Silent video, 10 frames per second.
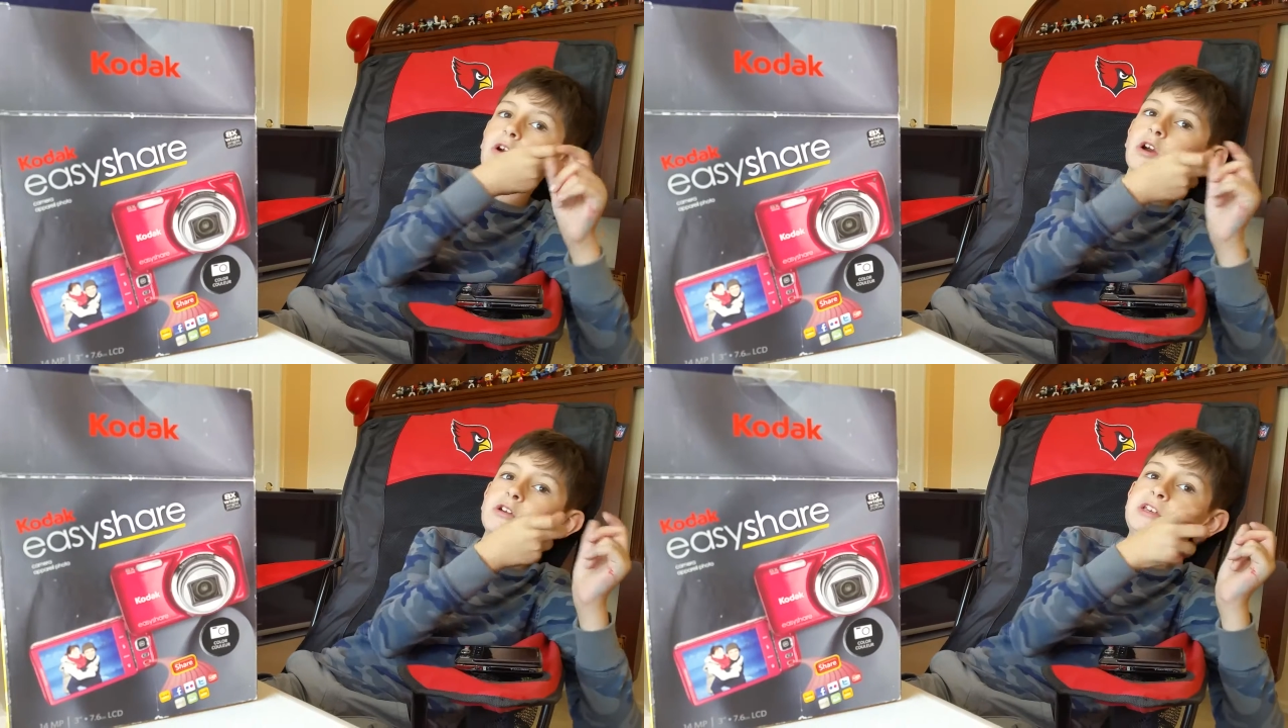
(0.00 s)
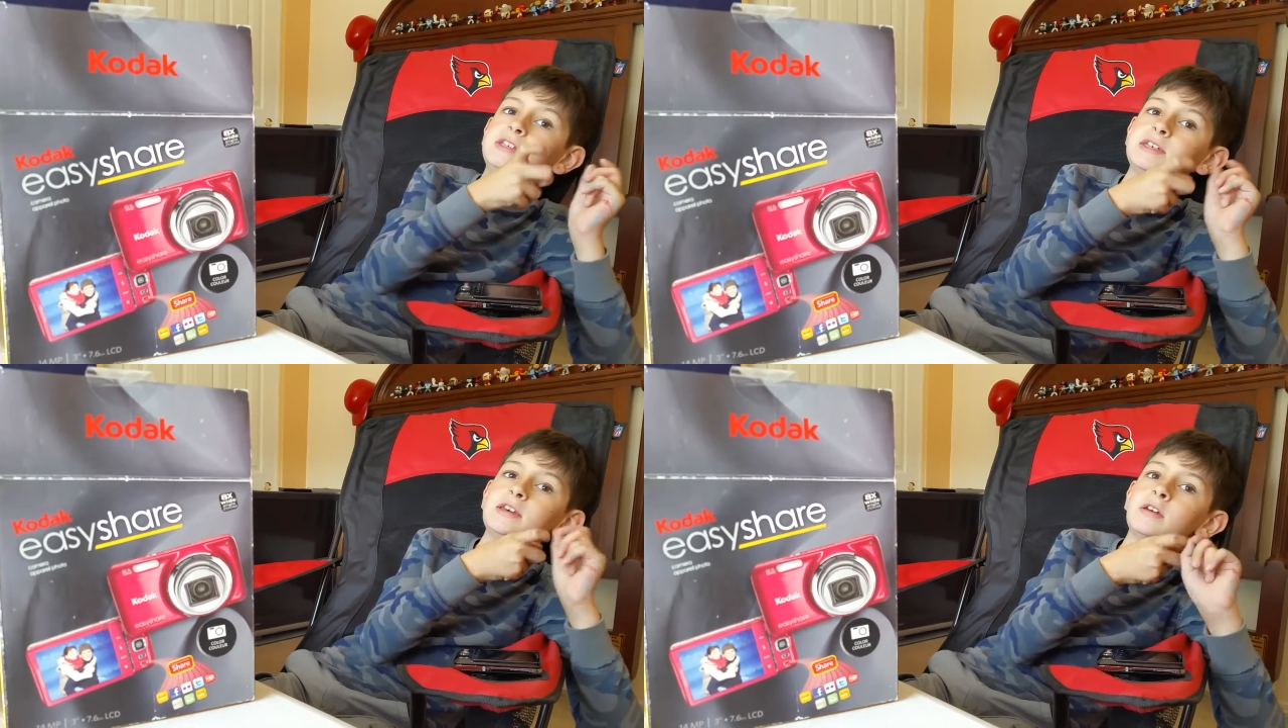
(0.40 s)

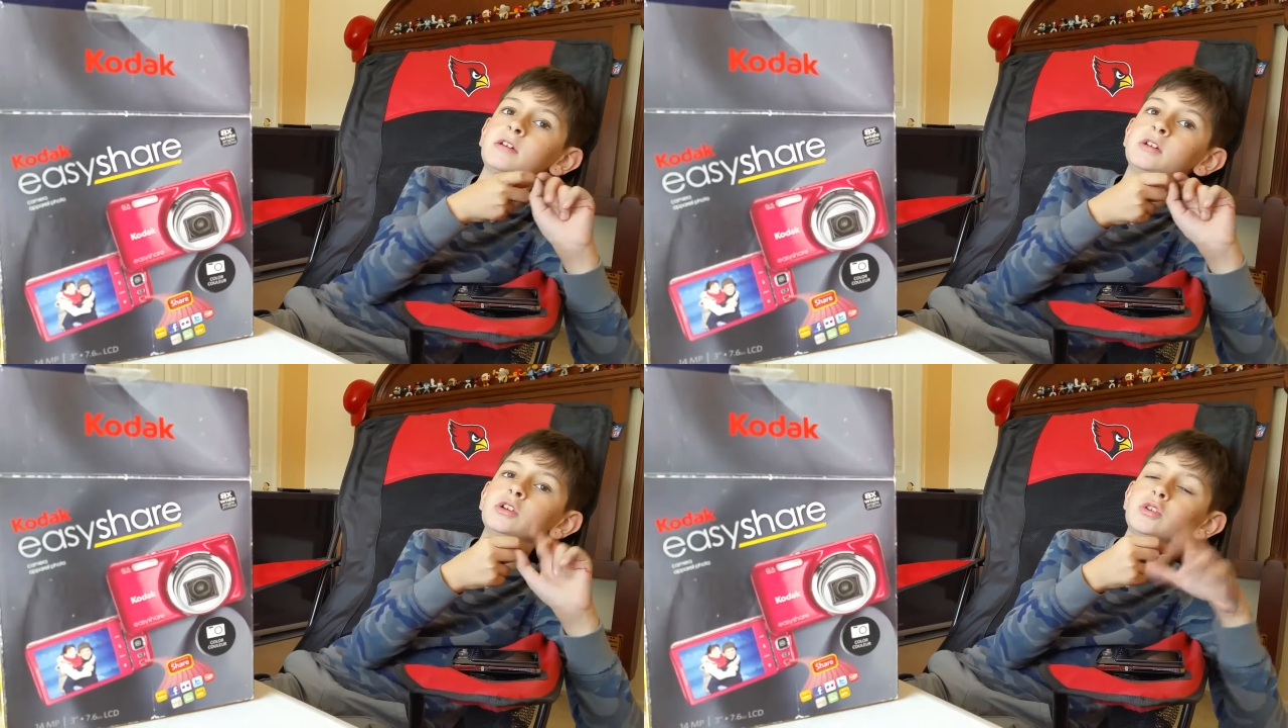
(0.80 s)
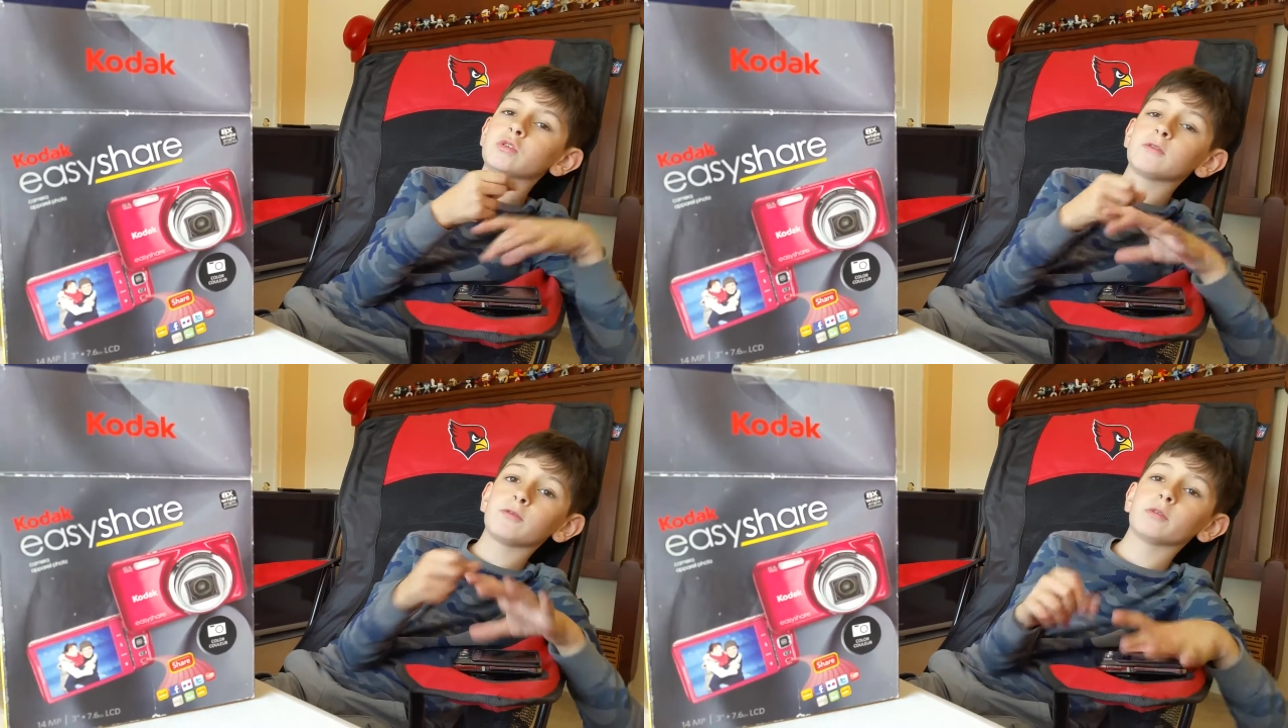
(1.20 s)
REC,
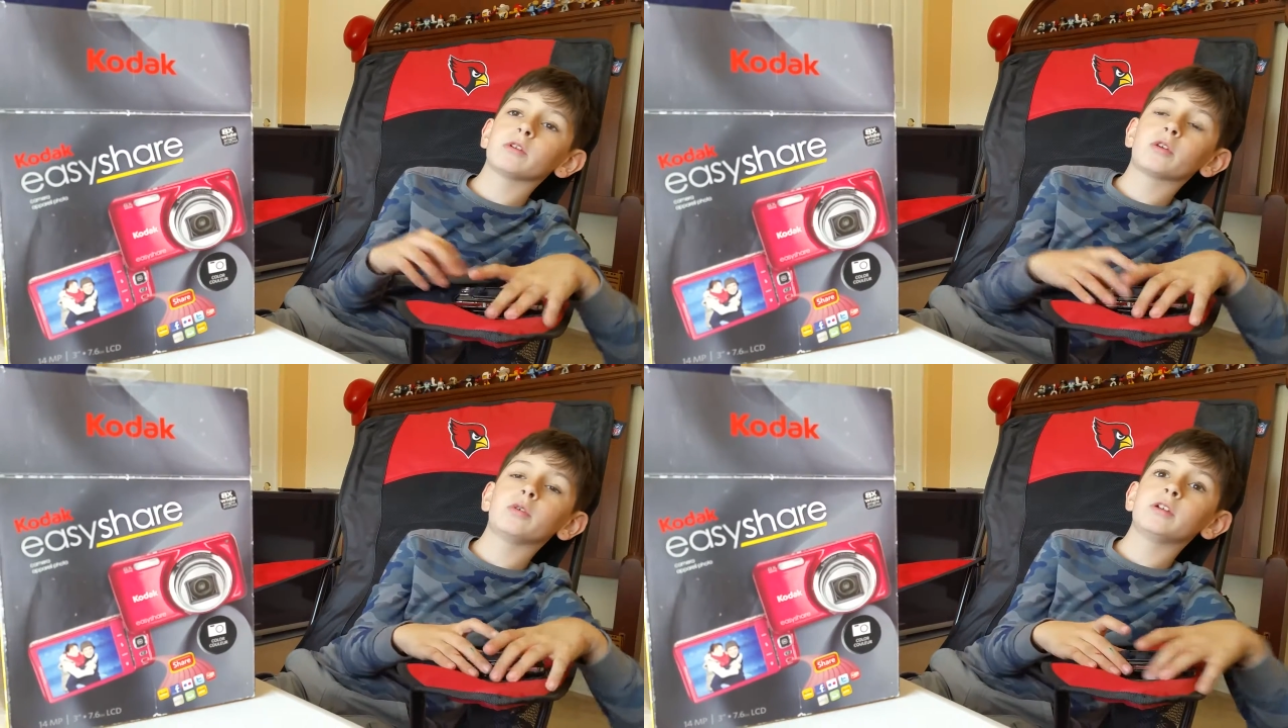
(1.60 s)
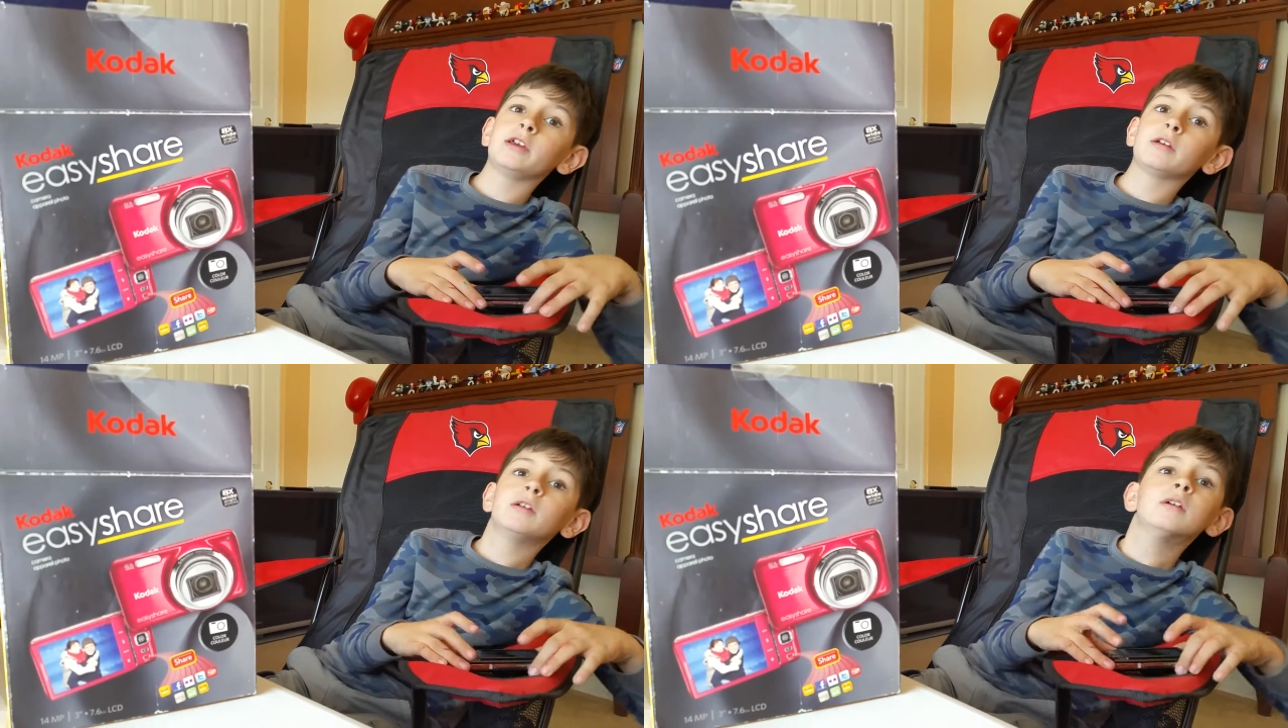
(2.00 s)
short for
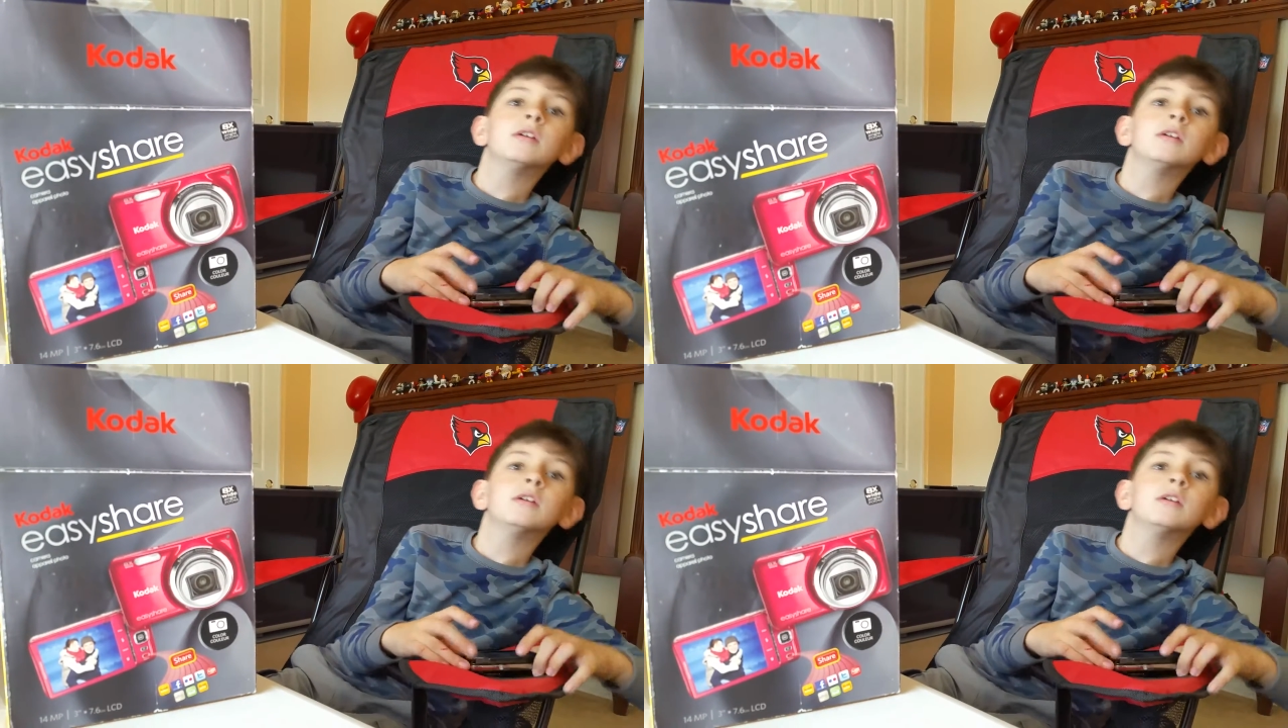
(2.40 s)
recording.